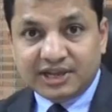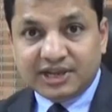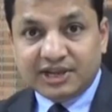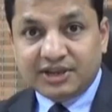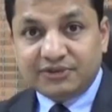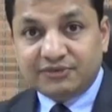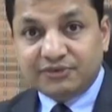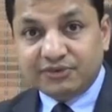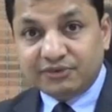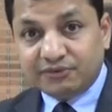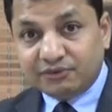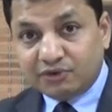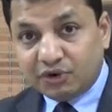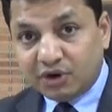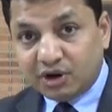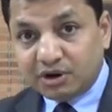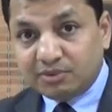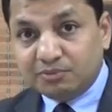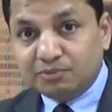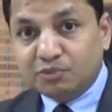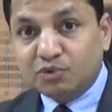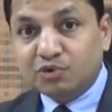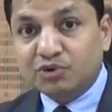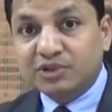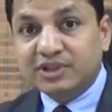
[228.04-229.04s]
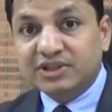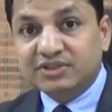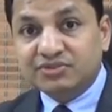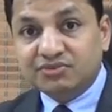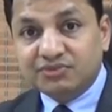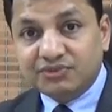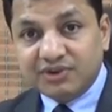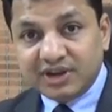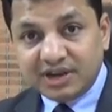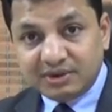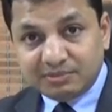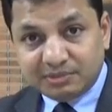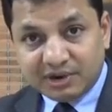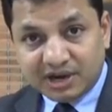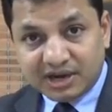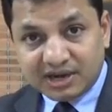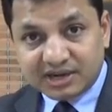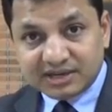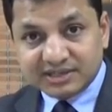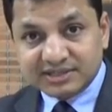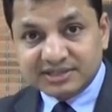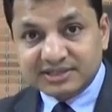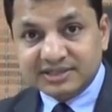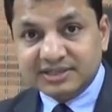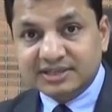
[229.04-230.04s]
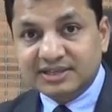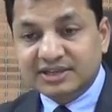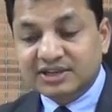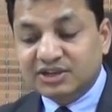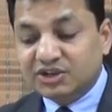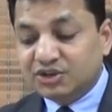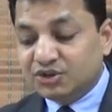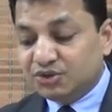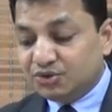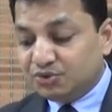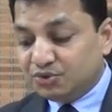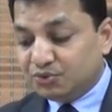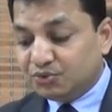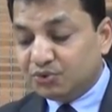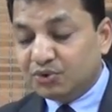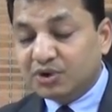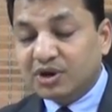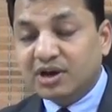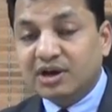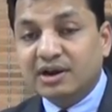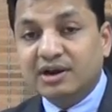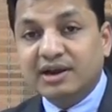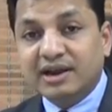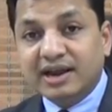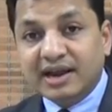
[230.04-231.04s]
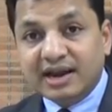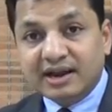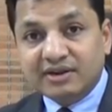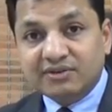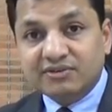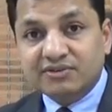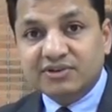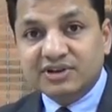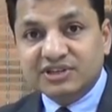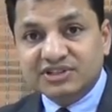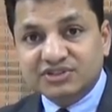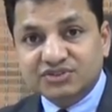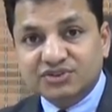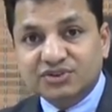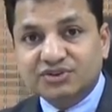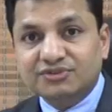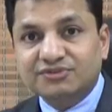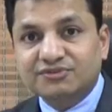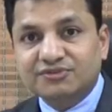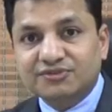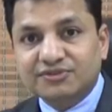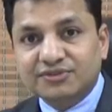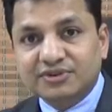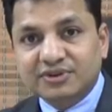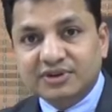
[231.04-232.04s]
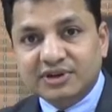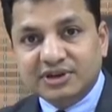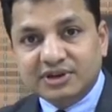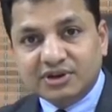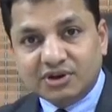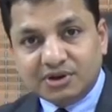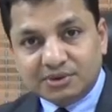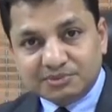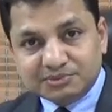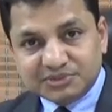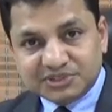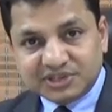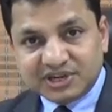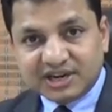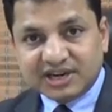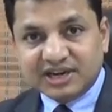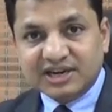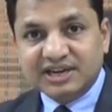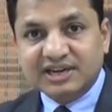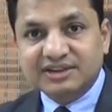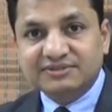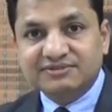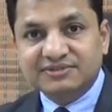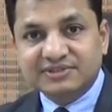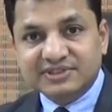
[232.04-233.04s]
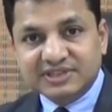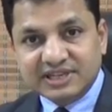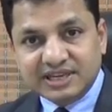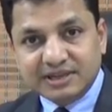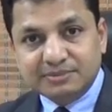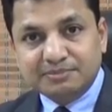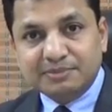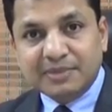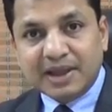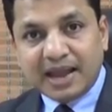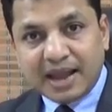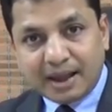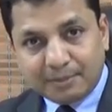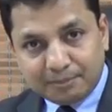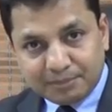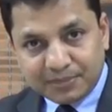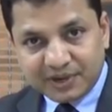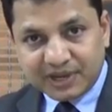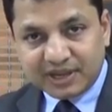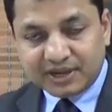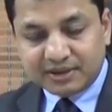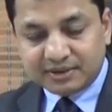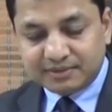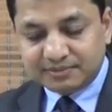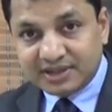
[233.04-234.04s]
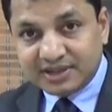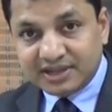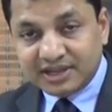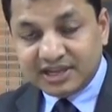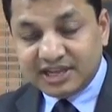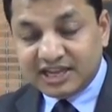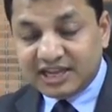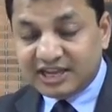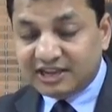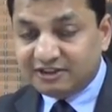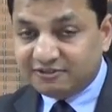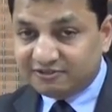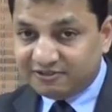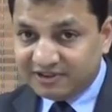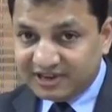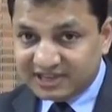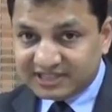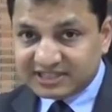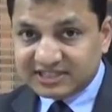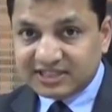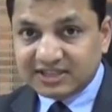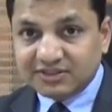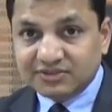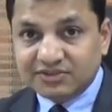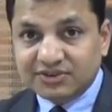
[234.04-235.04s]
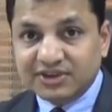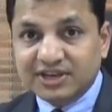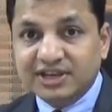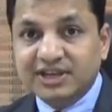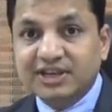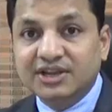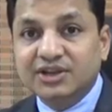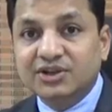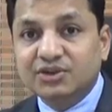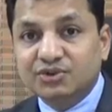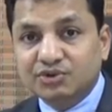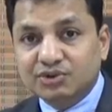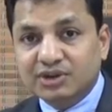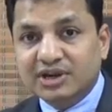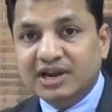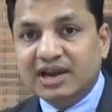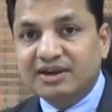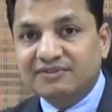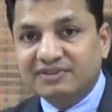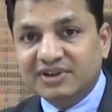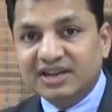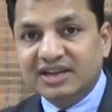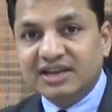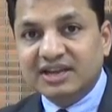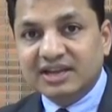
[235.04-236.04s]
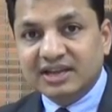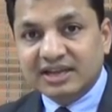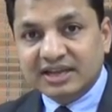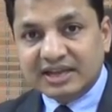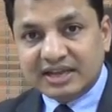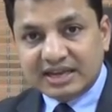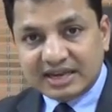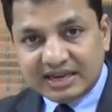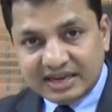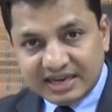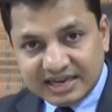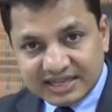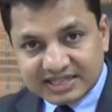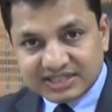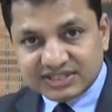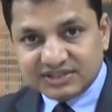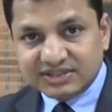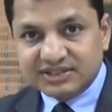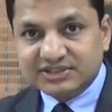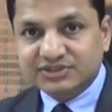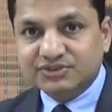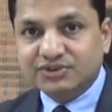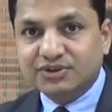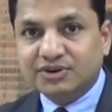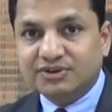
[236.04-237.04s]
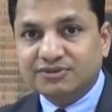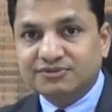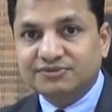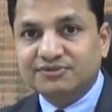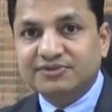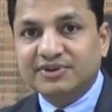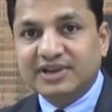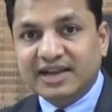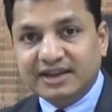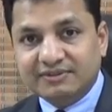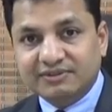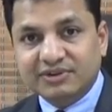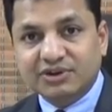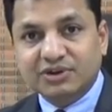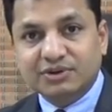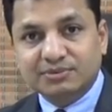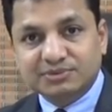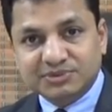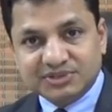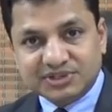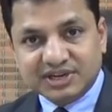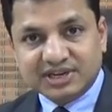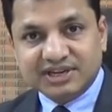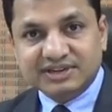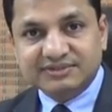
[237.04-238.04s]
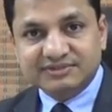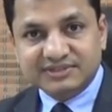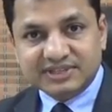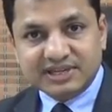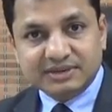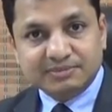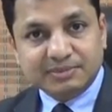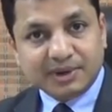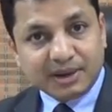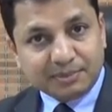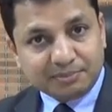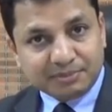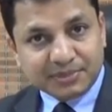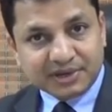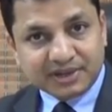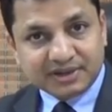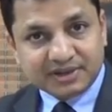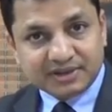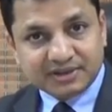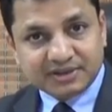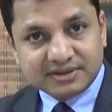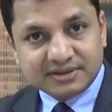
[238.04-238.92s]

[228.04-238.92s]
If you've got more than 3 marks, you are at risk of obstructive sleep apnea. If less than 3, you are having less risk of having obstructive sleep apnea.